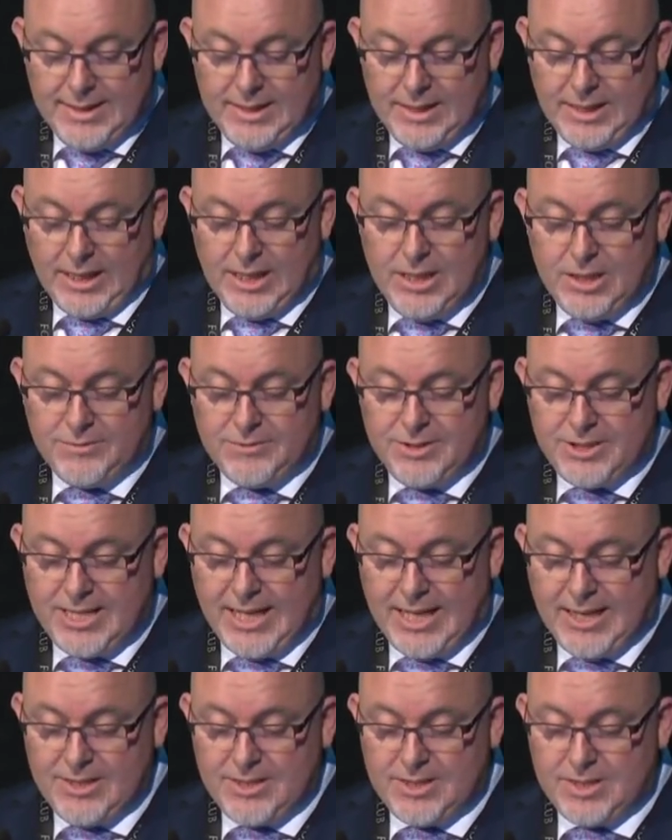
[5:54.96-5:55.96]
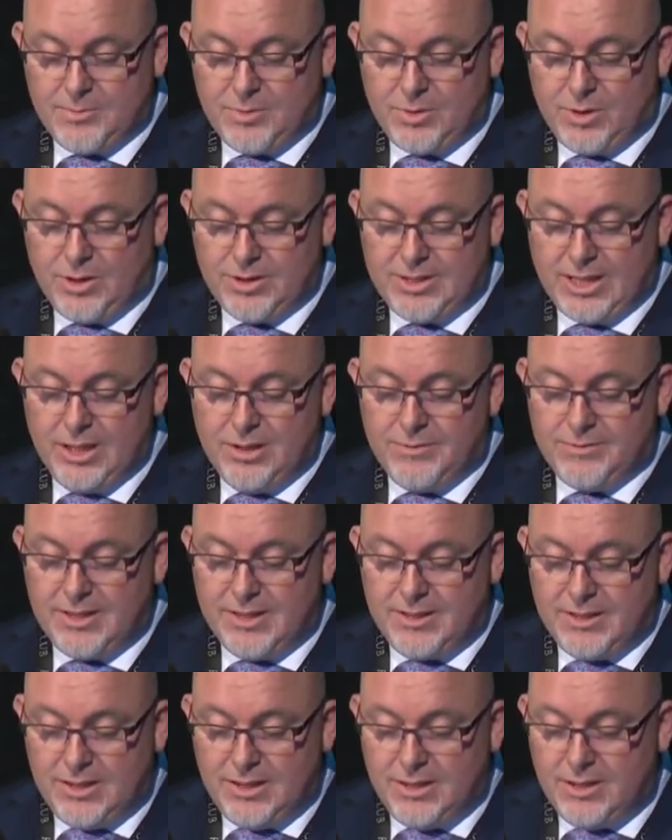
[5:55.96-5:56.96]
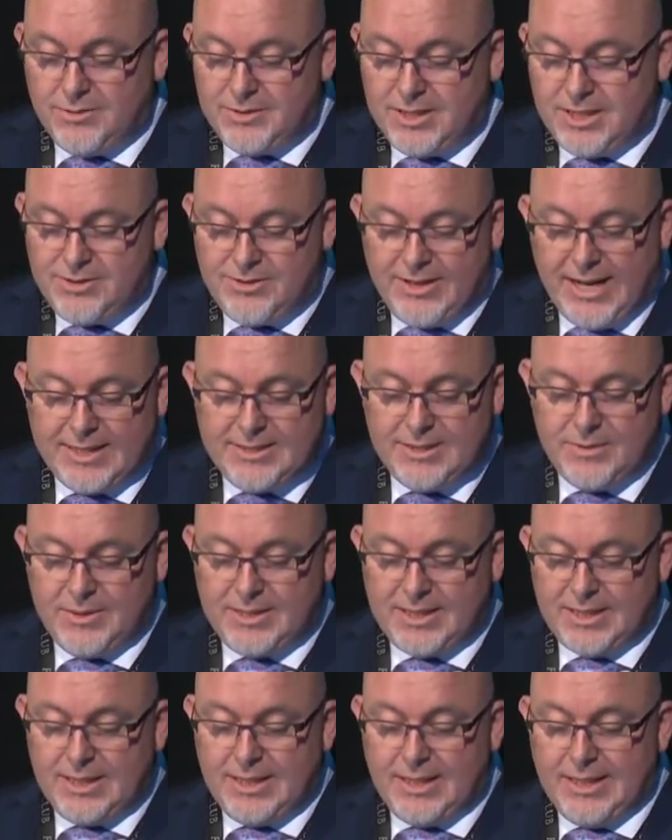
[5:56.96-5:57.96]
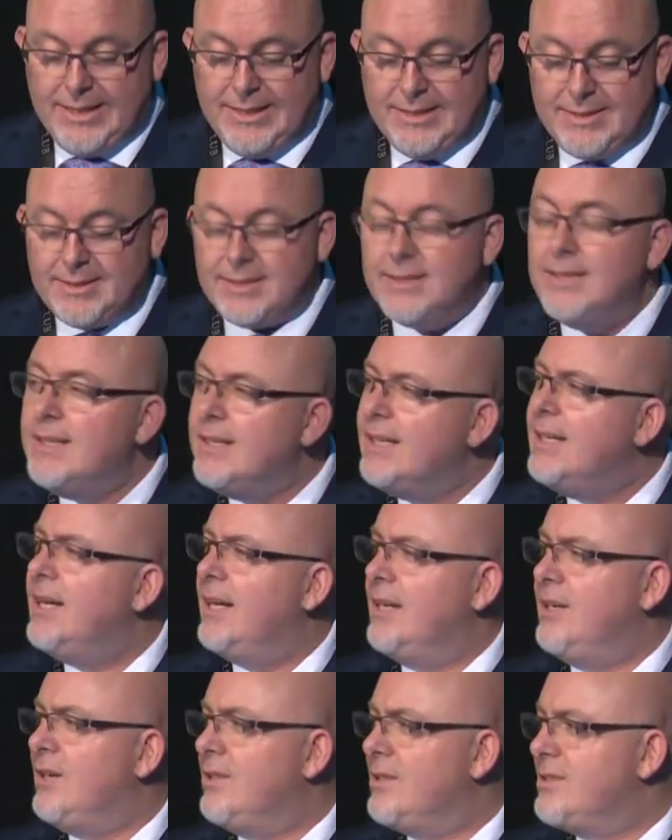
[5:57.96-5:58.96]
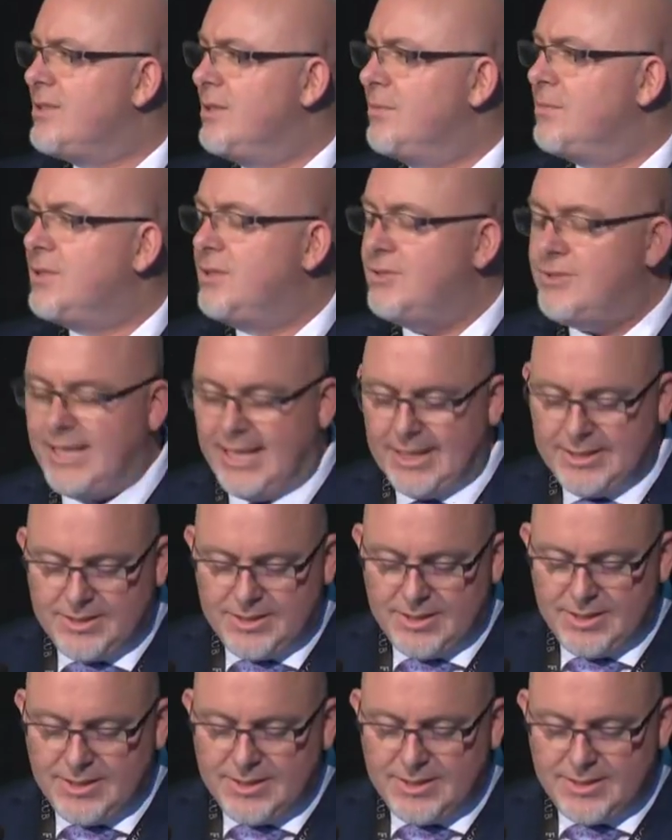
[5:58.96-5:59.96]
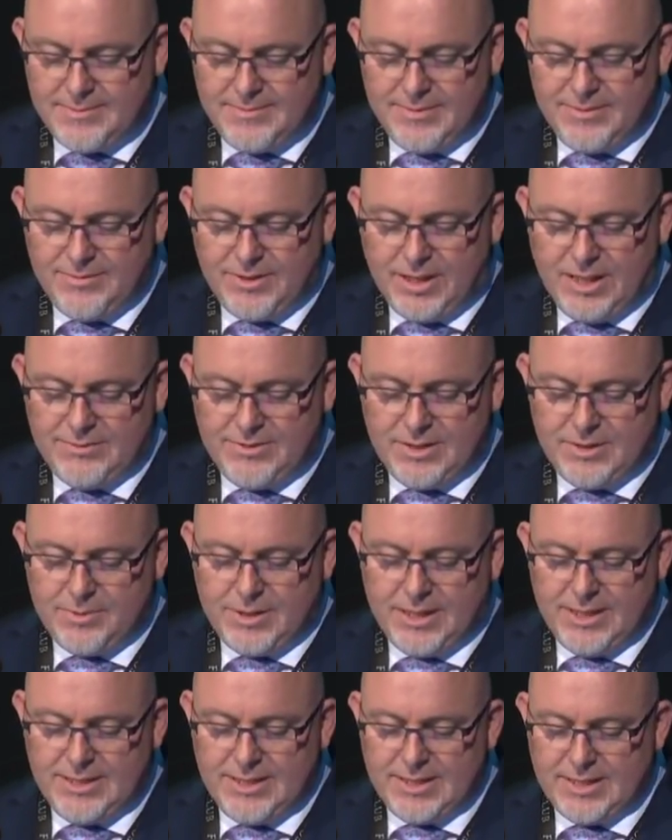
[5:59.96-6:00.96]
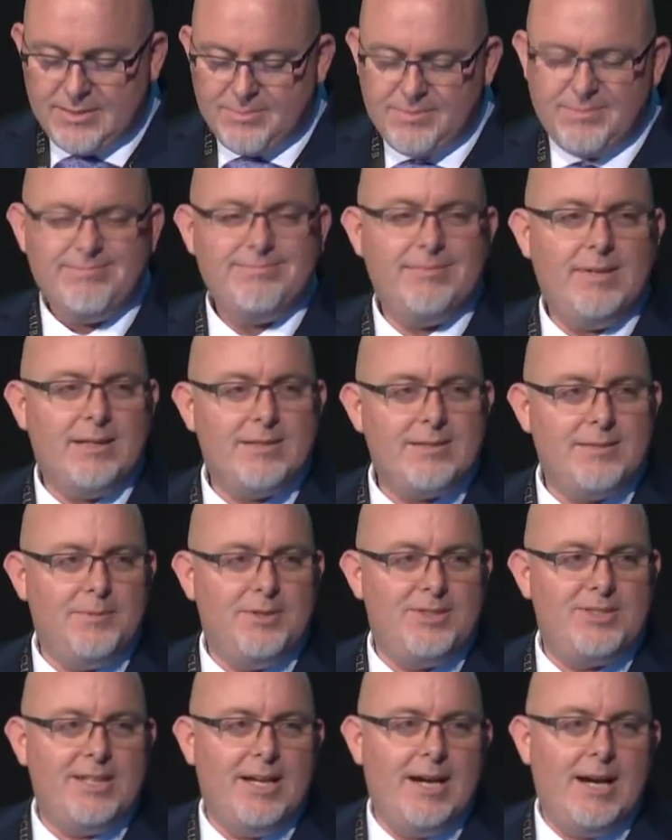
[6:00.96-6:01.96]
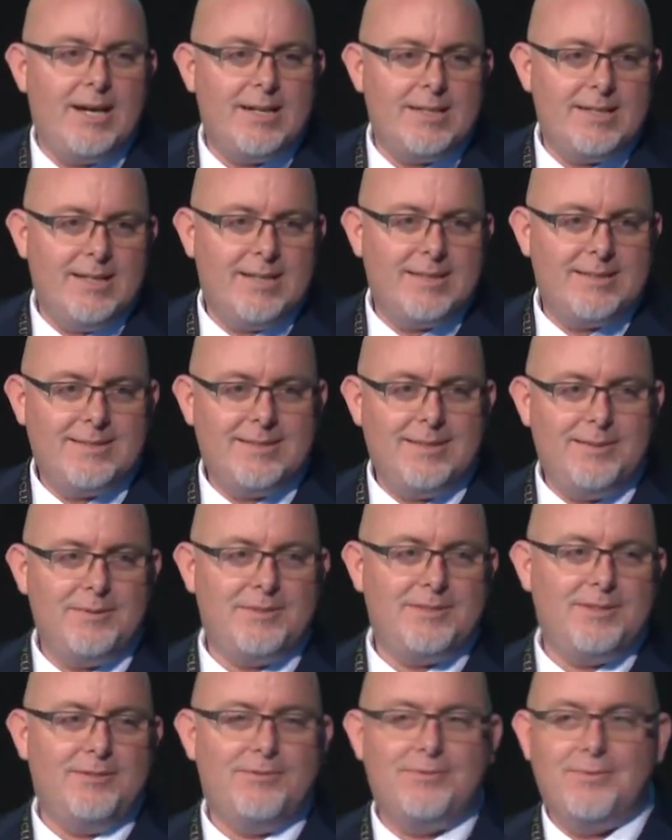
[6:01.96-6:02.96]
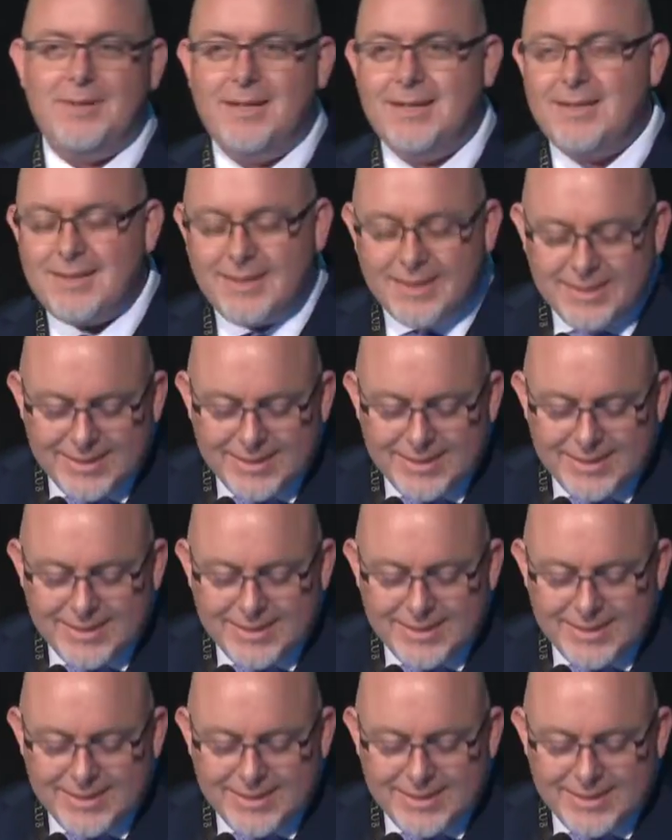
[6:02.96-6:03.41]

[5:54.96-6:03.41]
Like I loved the challenges it brought. I loved interacting with the client and all the subcontractors involved in the projects. Not so much the architects, they were tough work.